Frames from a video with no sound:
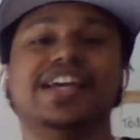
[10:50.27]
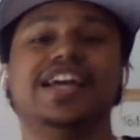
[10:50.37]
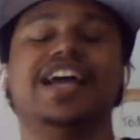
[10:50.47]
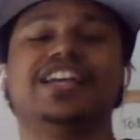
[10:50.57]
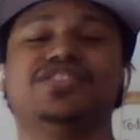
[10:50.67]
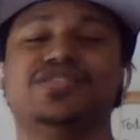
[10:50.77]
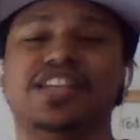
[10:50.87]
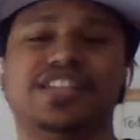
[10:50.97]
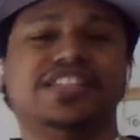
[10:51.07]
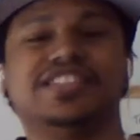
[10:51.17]
As
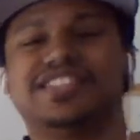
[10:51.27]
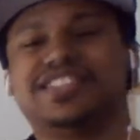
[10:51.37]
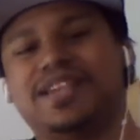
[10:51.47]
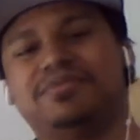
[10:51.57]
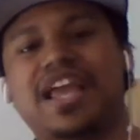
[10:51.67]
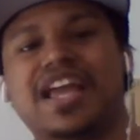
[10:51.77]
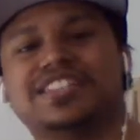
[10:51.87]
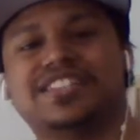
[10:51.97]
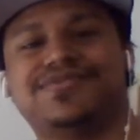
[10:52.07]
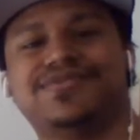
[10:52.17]
and, same thing as
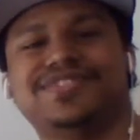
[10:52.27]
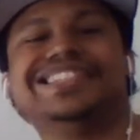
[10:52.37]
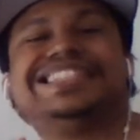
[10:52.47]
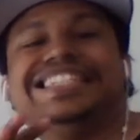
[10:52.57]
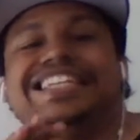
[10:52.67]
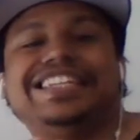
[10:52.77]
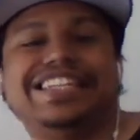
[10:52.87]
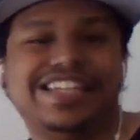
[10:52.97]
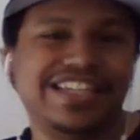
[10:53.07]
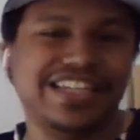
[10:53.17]
the
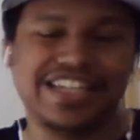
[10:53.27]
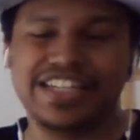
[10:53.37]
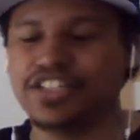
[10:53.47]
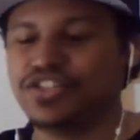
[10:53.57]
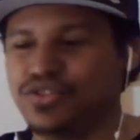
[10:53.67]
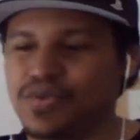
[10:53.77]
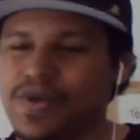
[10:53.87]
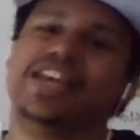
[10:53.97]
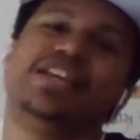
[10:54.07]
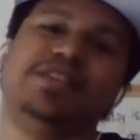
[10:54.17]
sneaking and you
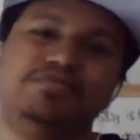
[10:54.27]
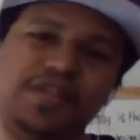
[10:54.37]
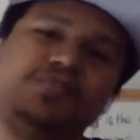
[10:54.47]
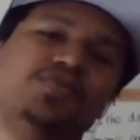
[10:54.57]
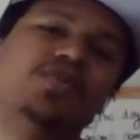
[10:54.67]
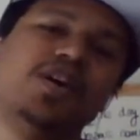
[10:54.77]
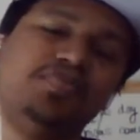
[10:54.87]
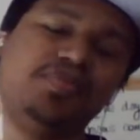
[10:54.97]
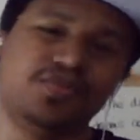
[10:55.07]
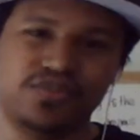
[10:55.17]
hanging people up
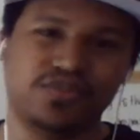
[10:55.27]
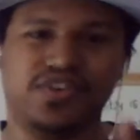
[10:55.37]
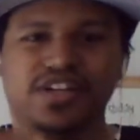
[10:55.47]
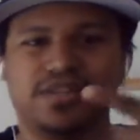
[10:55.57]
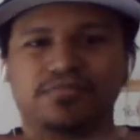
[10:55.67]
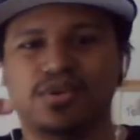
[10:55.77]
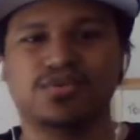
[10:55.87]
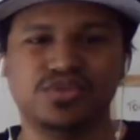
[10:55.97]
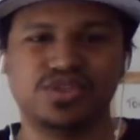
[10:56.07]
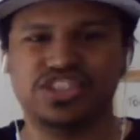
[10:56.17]
on the fucking
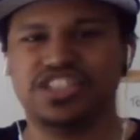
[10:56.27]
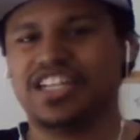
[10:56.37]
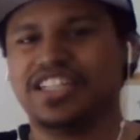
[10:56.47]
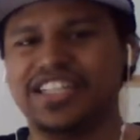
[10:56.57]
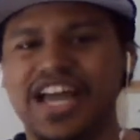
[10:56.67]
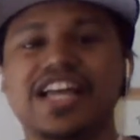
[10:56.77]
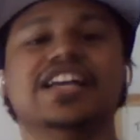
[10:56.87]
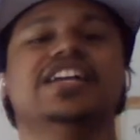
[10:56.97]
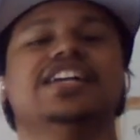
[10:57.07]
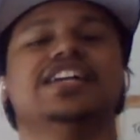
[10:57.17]
poles and shit like that.
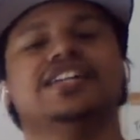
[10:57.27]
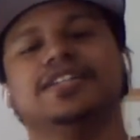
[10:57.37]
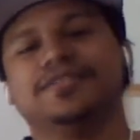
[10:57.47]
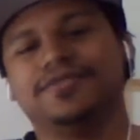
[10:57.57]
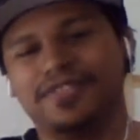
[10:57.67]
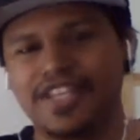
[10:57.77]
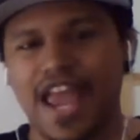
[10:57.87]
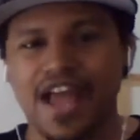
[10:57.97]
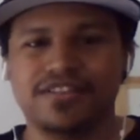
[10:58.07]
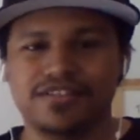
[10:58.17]
Yeah,
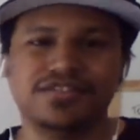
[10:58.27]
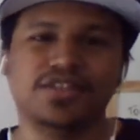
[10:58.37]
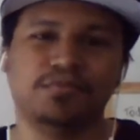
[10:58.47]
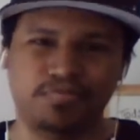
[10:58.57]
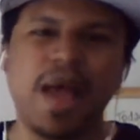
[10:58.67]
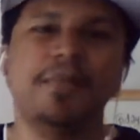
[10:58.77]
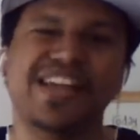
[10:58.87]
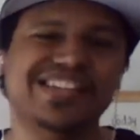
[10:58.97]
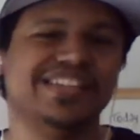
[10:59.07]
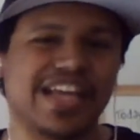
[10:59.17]
the
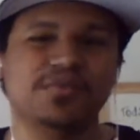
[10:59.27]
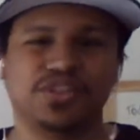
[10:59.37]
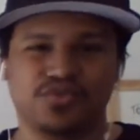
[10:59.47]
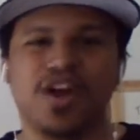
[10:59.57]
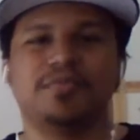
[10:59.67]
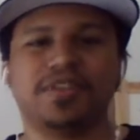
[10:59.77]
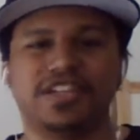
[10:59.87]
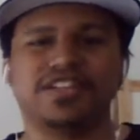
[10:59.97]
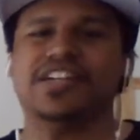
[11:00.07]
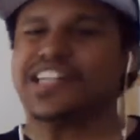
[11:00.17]
Batman did that with the grappling
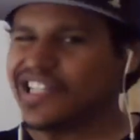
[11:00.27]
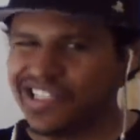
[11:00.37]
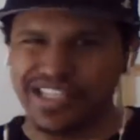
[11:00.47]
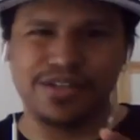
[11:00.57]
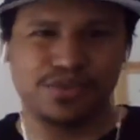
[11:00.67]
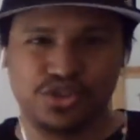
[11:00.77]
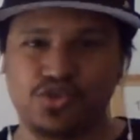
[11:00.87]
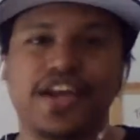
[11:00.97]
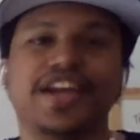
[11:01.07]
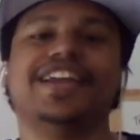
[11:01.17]
hook. It was
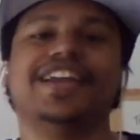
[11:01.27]
great.